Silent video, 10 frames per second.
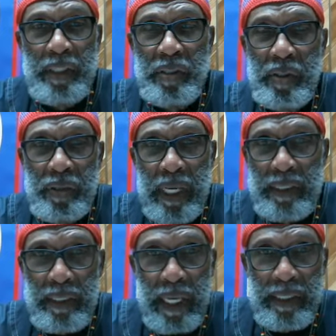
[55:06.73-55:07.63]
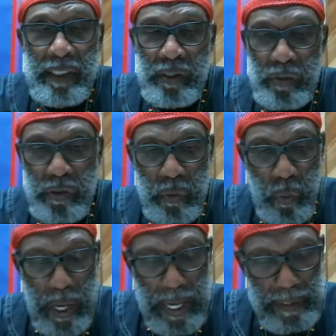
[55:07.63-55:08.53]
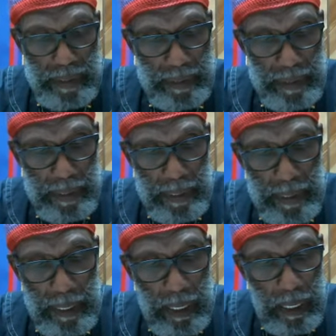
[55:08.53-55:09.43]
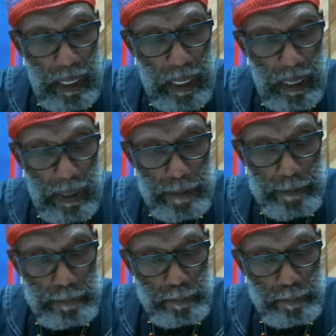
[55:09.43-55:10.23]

shows I, I said you should watch. Uh,